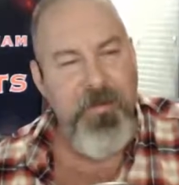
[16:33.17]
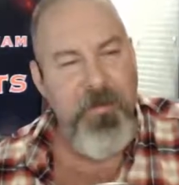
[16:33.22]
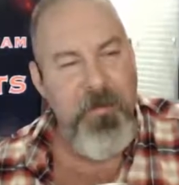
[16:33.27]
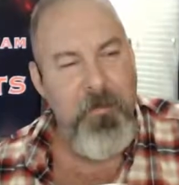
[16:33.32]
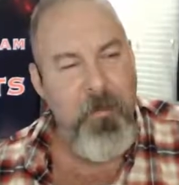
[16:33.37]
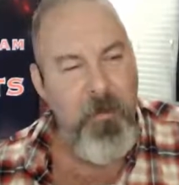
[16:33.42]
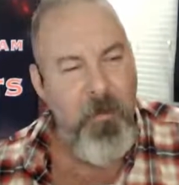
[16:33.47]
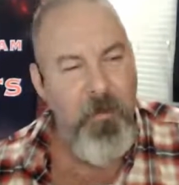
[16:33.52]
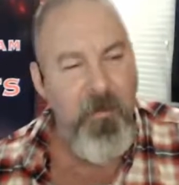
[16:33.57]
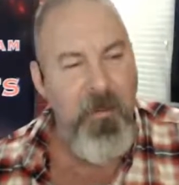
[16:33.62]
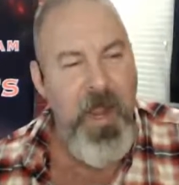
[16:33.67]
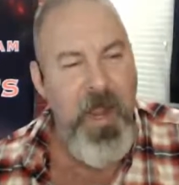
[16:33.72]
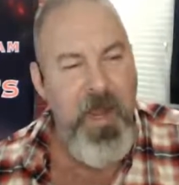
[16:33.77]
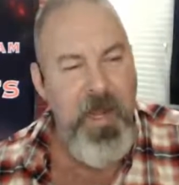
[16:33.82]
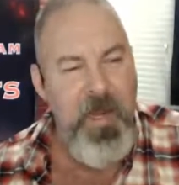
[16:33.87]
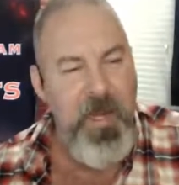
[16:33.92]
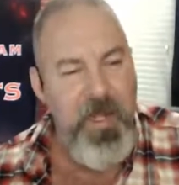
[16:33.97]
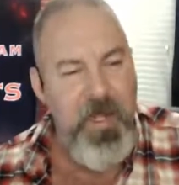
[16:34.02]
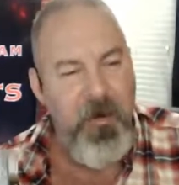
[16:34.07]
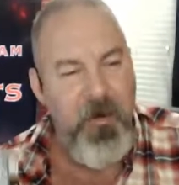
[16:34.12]
The more
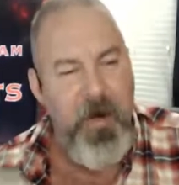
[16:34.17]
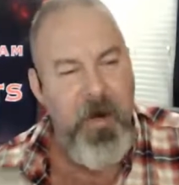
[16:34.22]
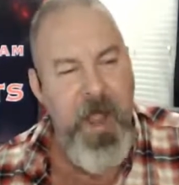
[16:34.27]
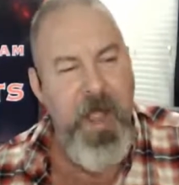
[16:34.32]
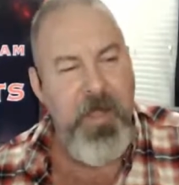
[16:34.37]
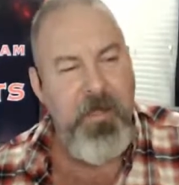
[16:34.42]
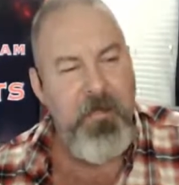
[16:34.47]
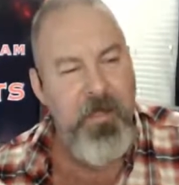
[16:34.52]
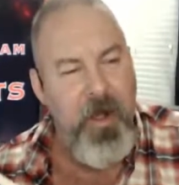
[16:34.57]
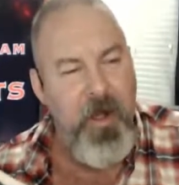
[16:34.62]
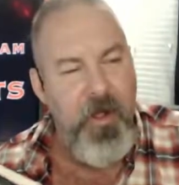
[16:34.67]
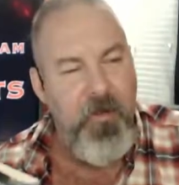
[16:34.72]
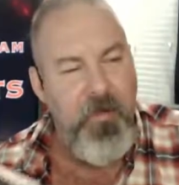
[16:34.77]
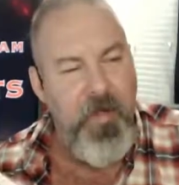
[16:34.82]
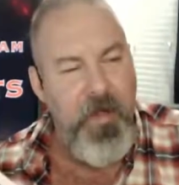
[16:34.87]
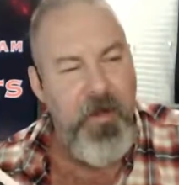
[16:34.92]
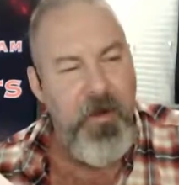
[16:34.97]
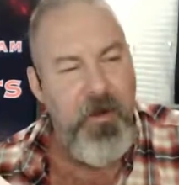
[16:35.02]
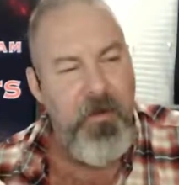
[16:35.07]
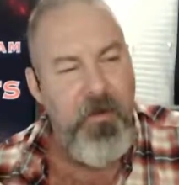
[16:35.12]
they interact
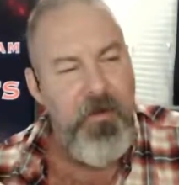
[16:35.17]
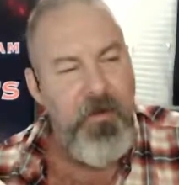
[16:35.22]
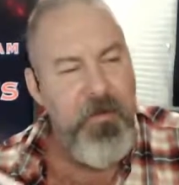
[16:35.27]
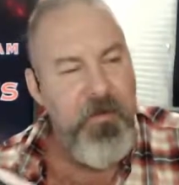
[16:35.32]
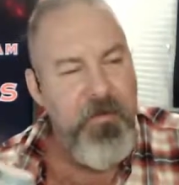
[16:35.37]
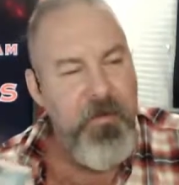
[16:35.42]
on there,